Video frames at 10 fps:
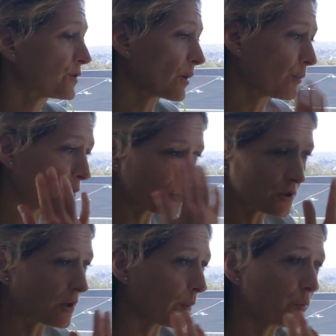do some
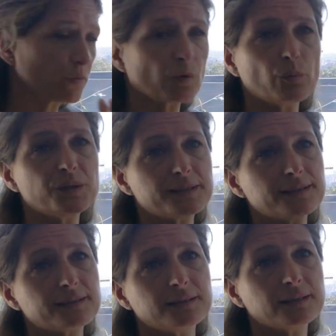radiotherapy for a
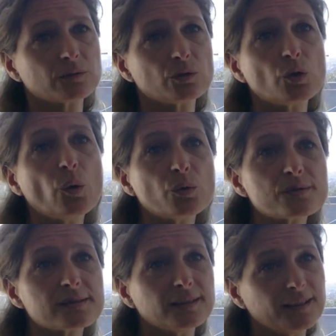BCC on the
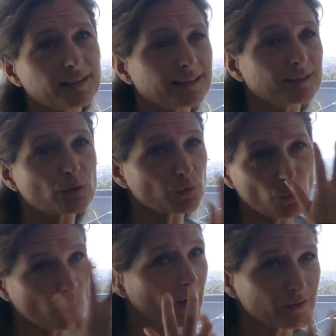nose, and they
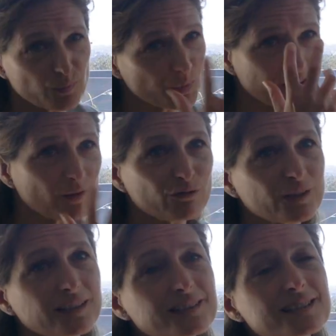don't know where to put their
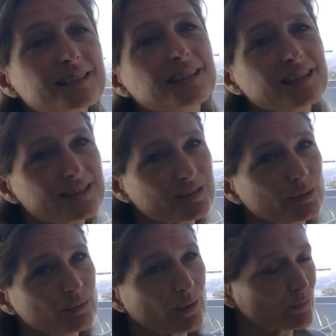field,
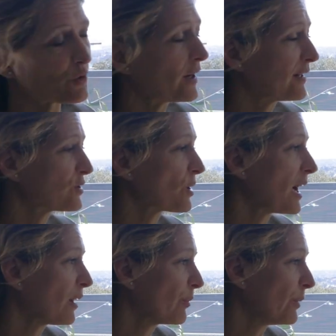so I'm trying to
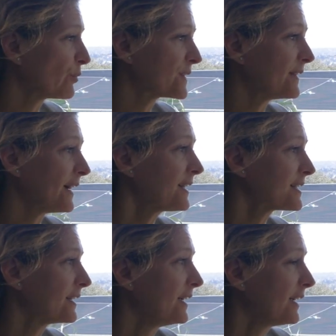help them with
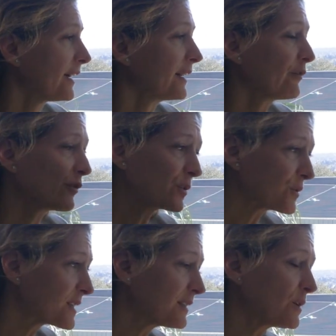that. And I
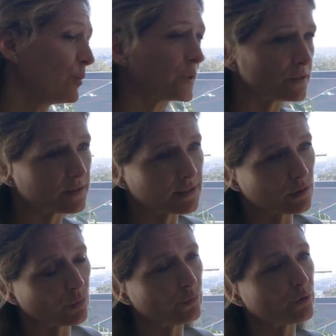found OCT better
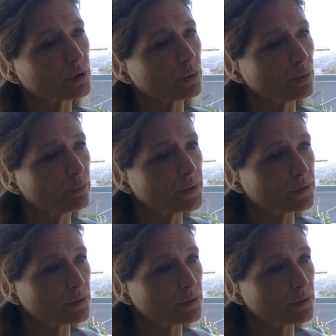than confocal